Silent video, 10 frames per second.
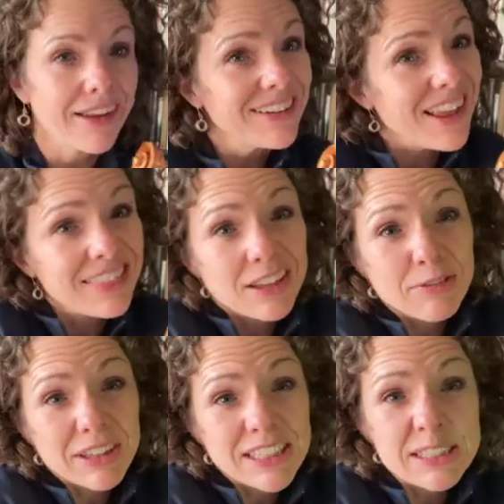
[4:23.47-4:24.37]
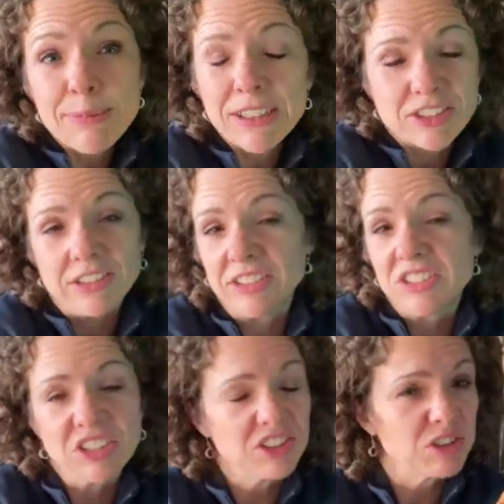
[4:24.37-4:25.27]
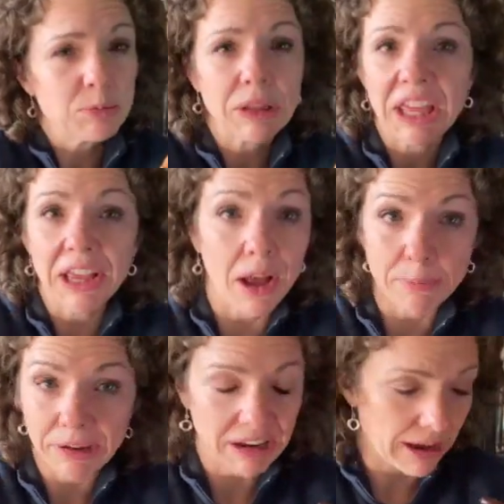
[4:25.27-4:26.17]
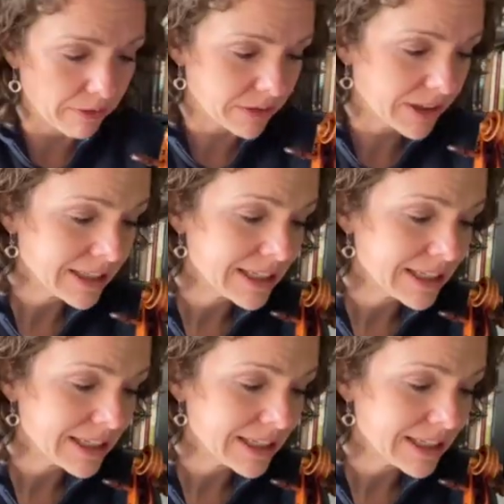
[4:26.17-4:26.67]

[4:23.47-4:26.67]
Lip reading: And nothing really special. It's just you're playing up and down.